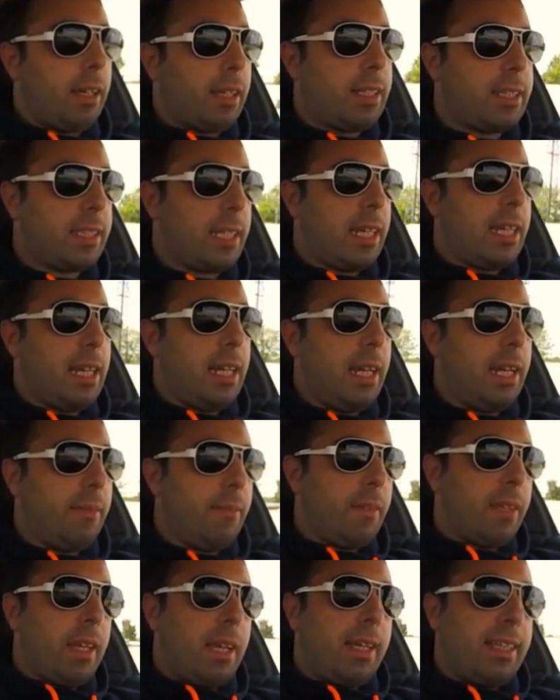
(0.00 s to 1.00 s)
Is
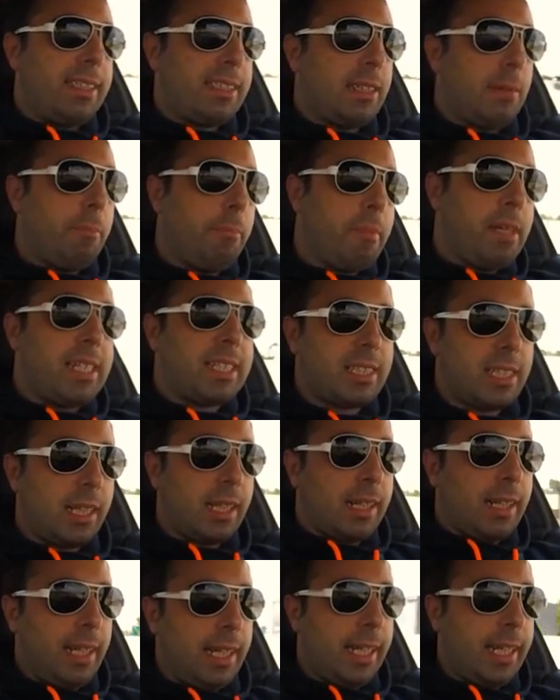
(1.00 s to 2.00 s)
a
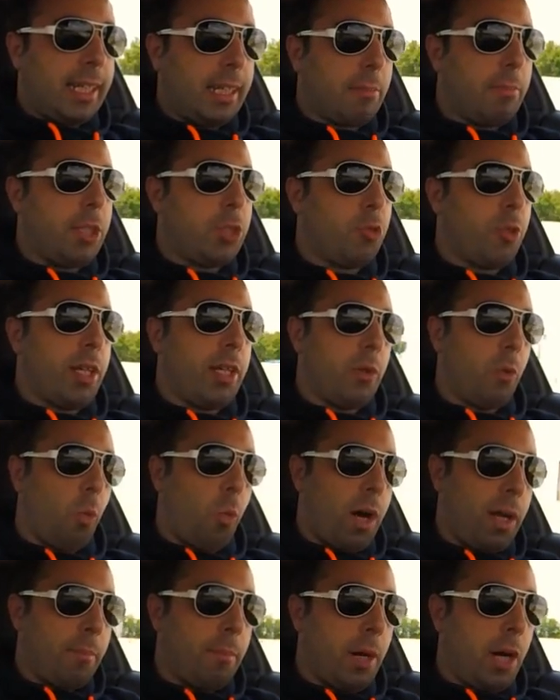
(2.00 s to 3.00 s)
missing link between
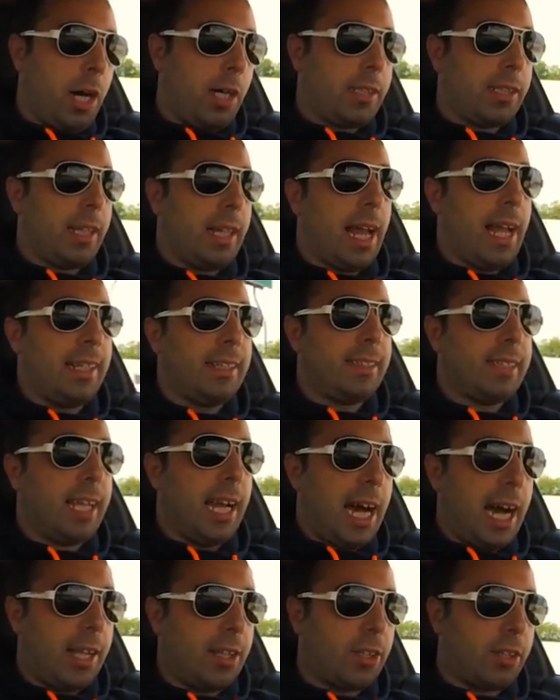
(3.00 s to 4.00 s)
one model and the
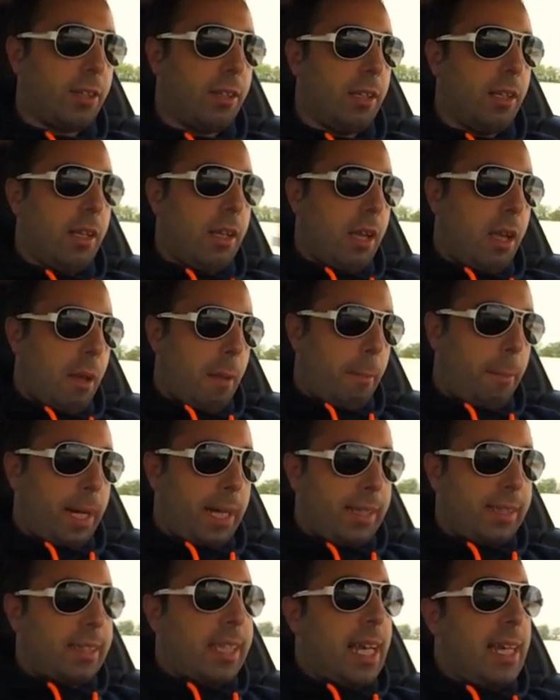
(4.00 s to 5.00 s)
other,
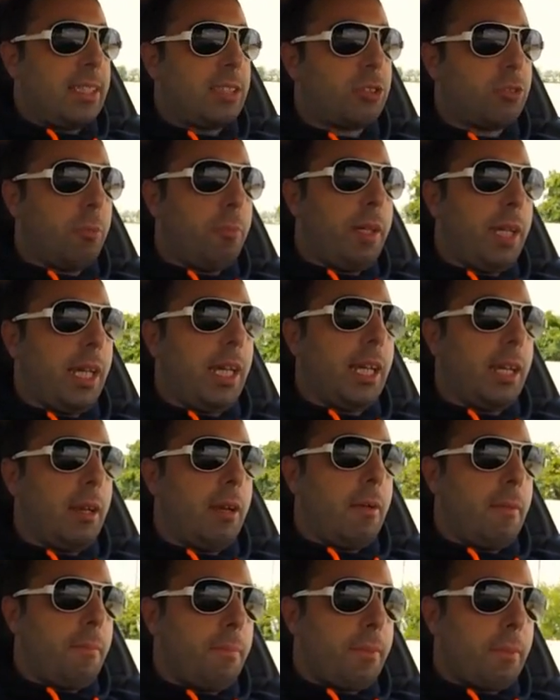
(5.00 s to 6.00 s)
but tends to be
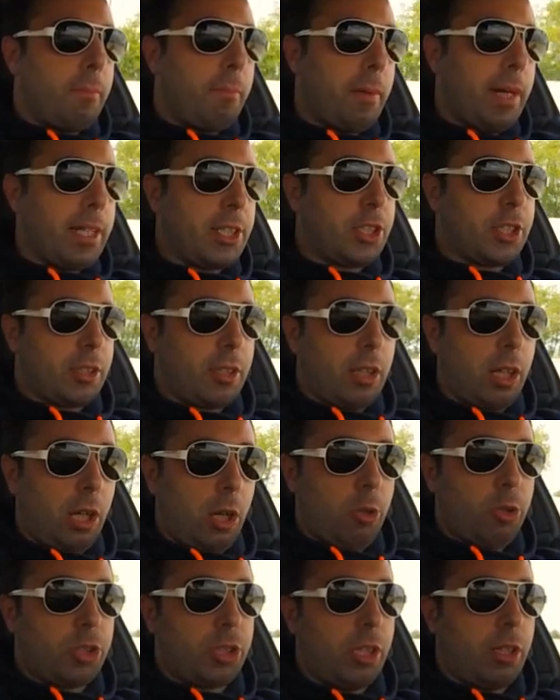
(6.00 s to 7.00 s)
much
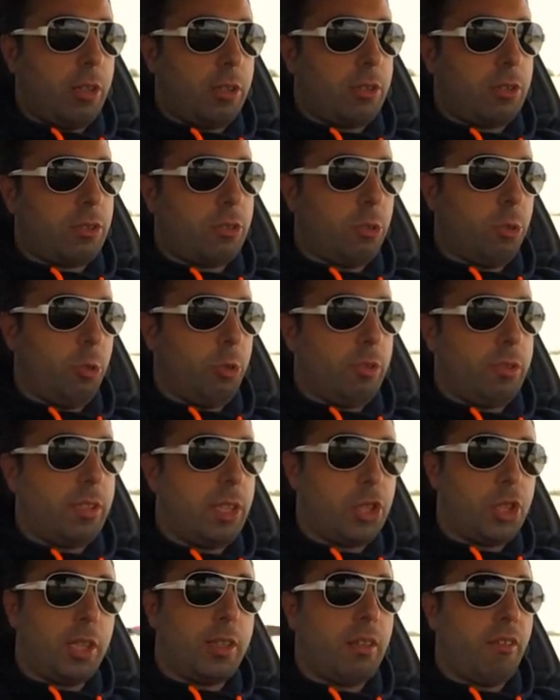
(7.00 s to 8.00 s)
closer to
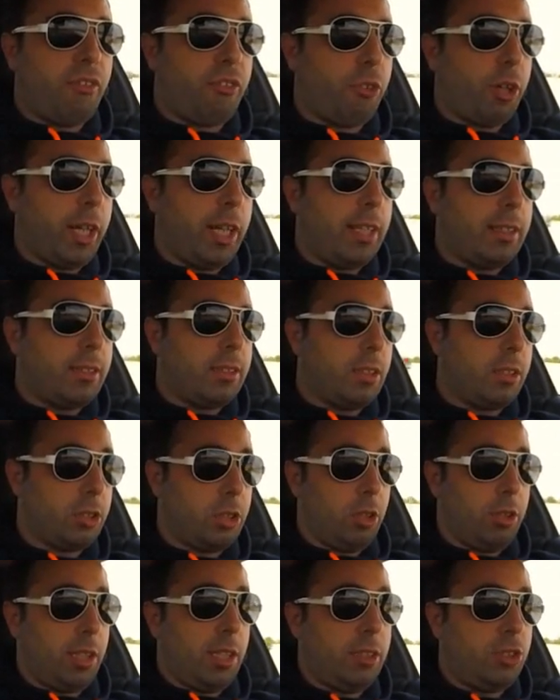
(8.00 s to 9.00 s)
the GT3,
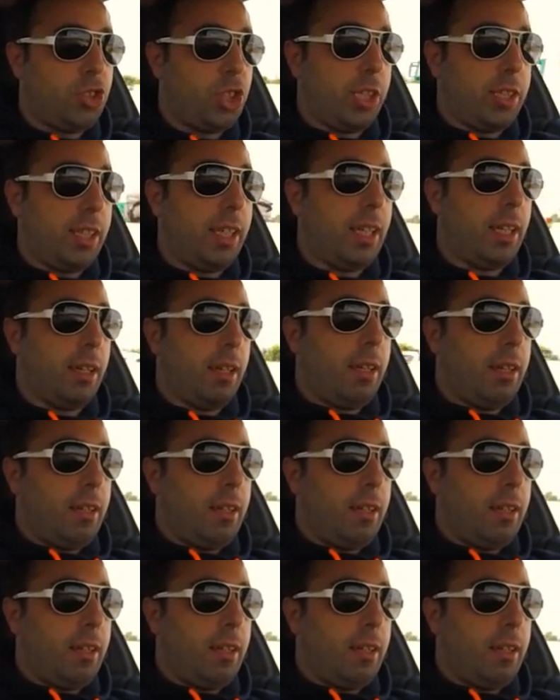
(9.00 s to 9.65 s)
so the GT